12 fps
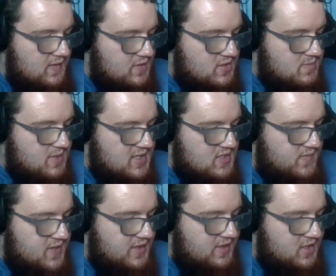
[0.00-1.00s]
This means
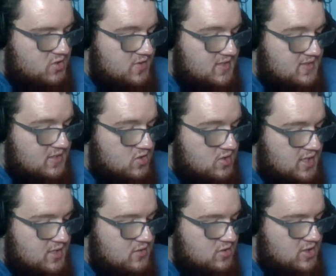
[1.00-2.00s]
that the transition
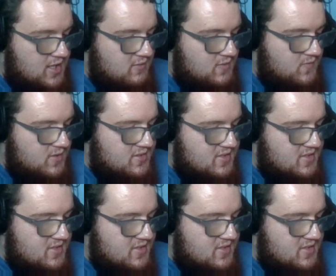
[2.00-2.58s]
into Chapter 3